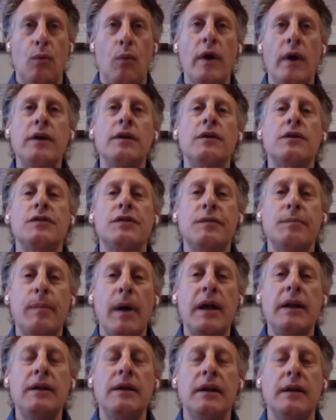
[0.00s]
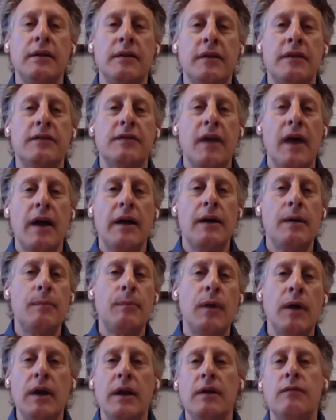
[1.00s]
when you're spending this kind
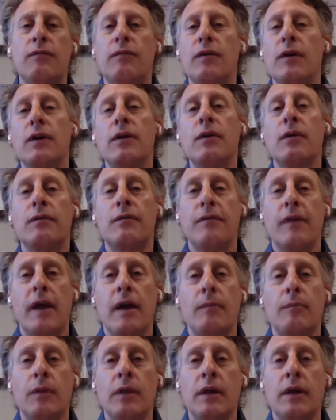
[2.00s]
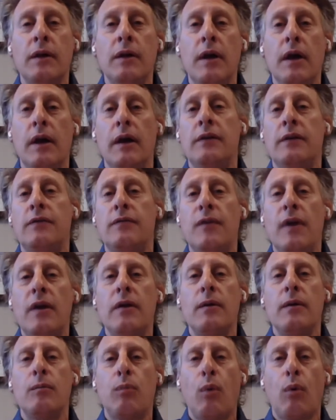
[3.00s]
of money for your family, it's
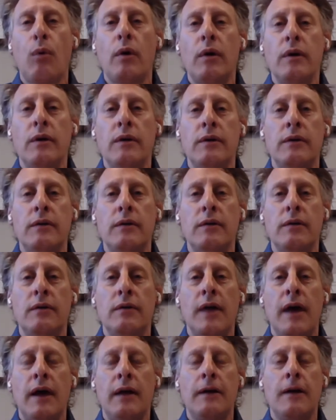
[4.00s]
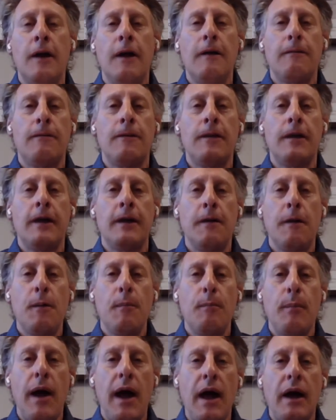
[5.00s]
very important that the
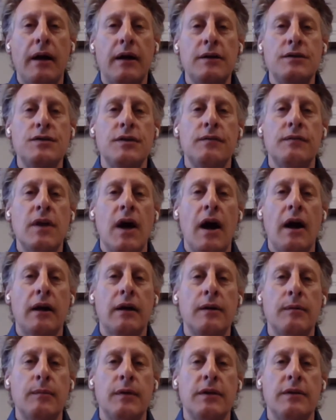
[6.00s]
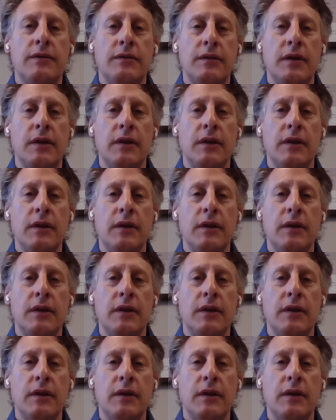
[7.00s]
package of documents